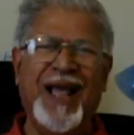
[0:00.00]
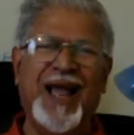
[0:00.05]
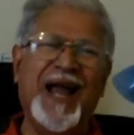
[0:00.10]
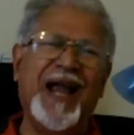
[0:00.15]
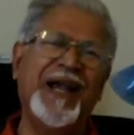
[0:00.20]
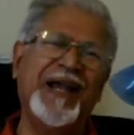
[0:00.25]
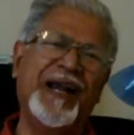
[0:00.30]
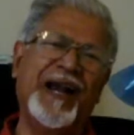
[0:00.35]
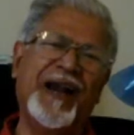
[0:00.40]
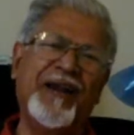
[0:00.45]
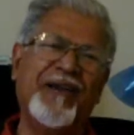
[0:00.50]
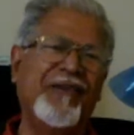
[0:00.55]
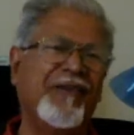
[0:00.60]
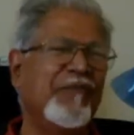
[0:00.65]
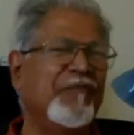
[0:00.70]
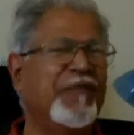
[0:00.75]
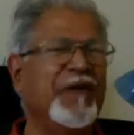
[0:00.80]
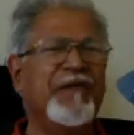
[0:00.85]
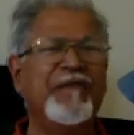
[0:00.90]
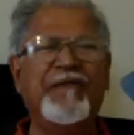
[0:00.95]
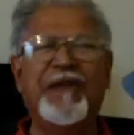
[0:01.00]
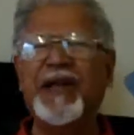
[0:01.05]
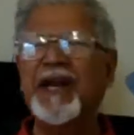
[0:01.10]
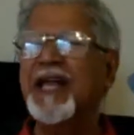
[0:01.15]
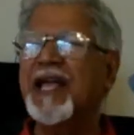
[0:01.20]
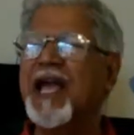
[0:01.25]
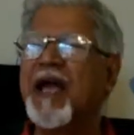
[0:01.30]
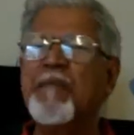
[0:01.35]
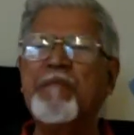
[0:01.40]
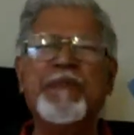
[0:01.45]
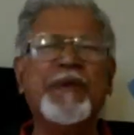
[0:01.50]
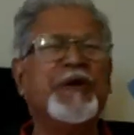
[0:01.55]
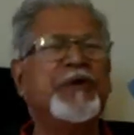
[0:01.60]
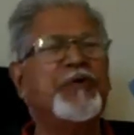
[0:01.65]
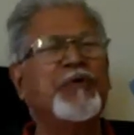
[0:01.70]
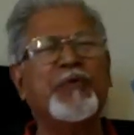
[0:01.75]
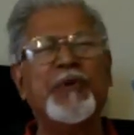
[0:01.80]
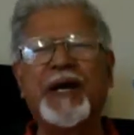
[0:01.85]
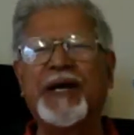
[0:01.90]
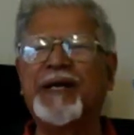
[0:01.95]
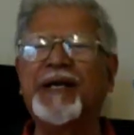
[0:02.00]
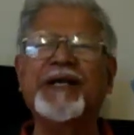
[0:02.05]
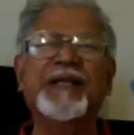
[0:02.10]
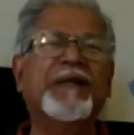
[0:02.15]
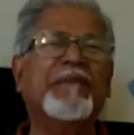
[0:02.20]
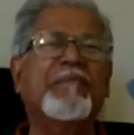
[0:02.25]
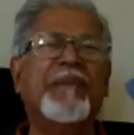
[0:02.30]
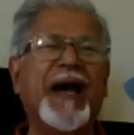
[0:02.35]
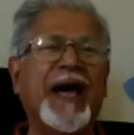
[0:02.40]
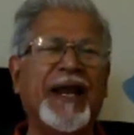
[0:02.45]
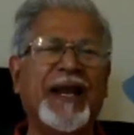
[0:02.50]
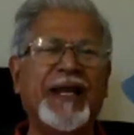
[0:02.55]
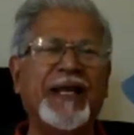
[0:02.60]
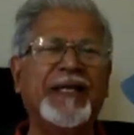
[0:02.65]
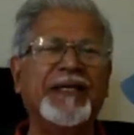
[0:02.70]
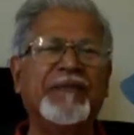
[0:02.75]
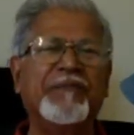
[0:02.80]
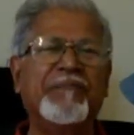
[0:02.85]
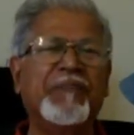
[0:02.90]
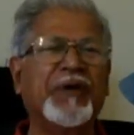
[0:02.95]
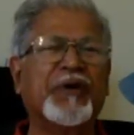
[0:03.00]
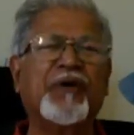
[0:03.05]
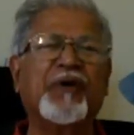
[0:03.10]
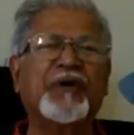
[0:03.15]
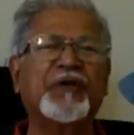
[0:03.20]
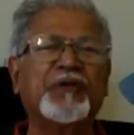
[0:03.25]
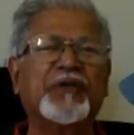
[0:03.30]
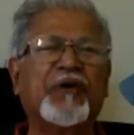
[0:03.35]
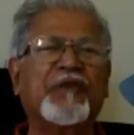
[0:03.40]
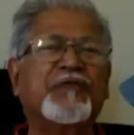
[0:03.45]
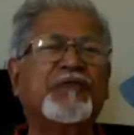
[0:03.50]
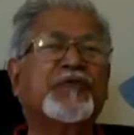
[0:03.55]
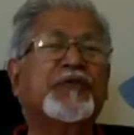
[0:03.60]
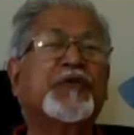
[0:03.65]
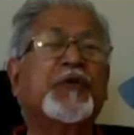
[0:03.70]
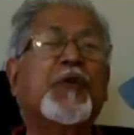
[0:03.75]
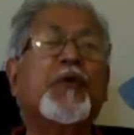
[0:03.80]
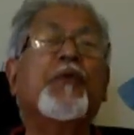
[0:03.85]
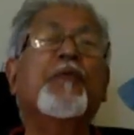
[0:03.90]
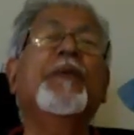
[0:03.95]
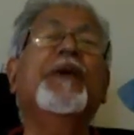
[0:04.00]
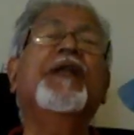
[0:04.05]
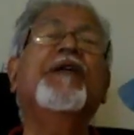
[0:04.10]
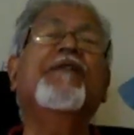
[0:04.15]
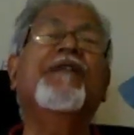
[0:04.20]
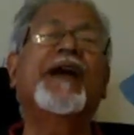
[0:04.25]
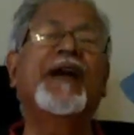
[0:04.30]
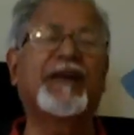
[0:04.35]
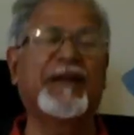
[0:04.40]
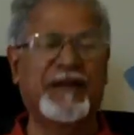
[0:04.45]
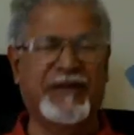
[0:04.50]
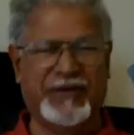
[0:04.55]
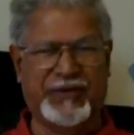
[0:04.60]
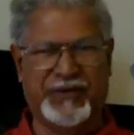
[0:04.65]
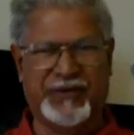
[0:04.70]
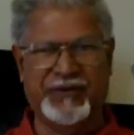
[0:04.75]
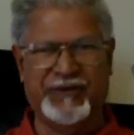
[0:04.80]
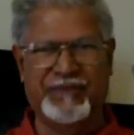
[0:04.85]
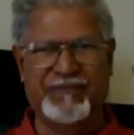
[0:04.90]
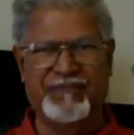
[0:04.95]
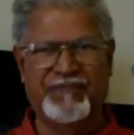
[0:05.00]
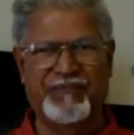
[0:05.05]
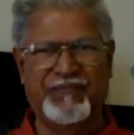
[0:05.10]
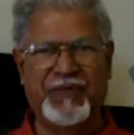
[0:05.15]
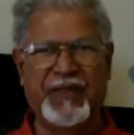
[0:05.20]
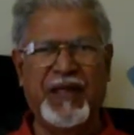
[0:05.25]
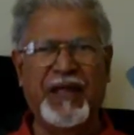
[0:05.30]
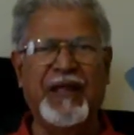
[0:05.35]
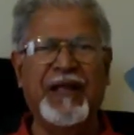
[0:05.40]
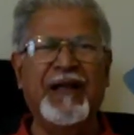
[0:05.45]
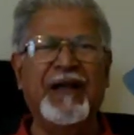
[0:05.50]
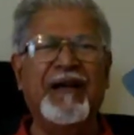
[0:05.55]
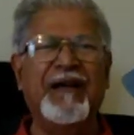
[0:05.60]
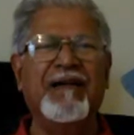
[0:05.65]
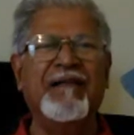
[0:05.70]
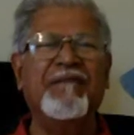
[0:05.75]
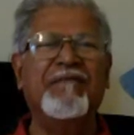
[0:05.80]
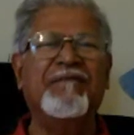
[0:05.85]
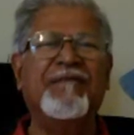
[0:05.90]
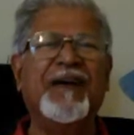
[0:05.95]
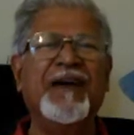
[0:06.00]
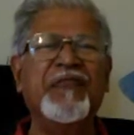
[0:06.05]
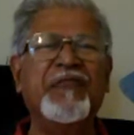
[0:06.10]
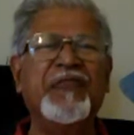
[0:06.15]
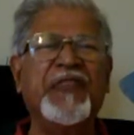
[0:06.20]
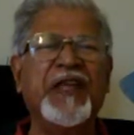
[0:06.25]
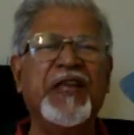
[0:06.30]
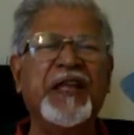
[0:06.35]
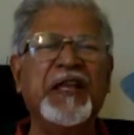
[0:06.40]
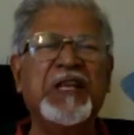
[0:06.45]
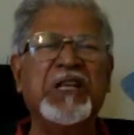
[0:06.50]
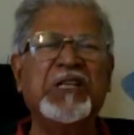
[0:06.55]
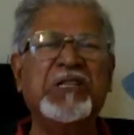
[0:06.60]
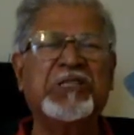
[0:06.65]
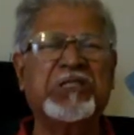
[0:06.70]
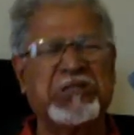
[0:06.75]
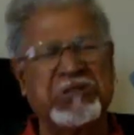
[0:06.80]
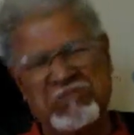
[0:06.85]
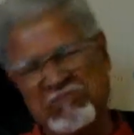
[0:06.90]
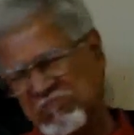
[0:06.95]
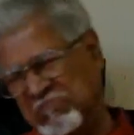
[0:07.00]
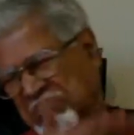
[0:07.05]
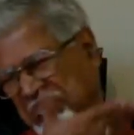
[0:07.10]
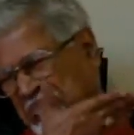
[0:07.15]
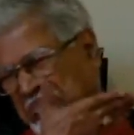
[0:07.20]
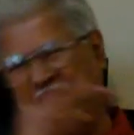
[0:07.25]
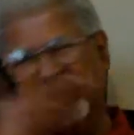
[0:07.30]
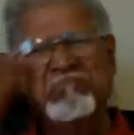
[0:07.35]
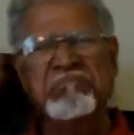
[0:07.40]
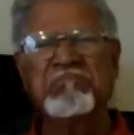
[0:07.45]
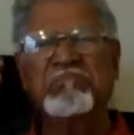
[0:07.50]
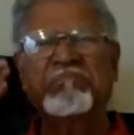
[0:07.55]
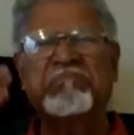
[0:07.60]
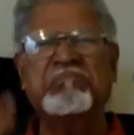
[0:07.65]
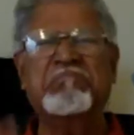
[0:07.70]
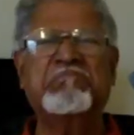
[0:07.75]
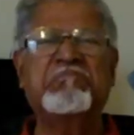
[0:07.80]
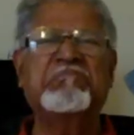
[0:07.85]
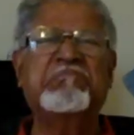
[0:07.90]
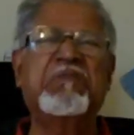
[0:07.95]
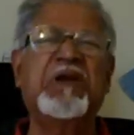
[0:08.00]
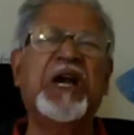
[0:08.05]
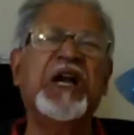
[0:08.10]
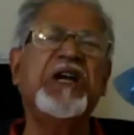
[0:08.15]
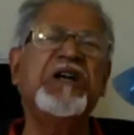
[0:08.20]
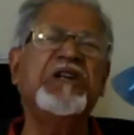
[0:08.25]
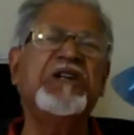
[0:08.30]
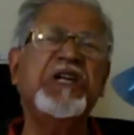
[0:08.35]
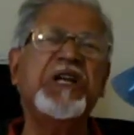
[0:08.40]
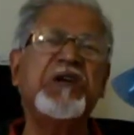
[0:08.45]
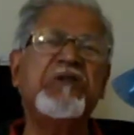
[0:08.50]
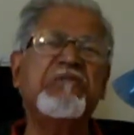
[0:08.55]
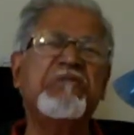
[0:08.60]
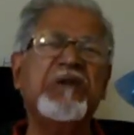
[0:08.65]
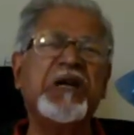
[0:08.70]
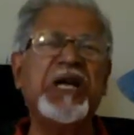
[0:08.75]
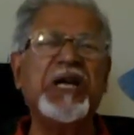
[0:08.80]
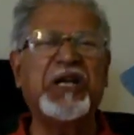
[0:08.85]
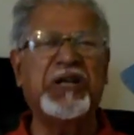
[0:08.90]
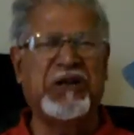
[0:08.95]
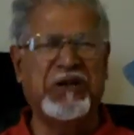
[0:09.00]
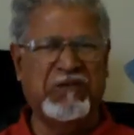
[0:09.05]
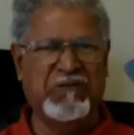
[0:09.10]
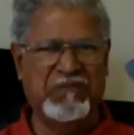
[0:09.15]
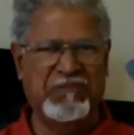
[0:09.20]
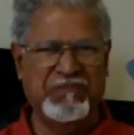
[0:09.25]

And I will be very happy to attend the marriage because of so many factors. One thing is plenty to eat.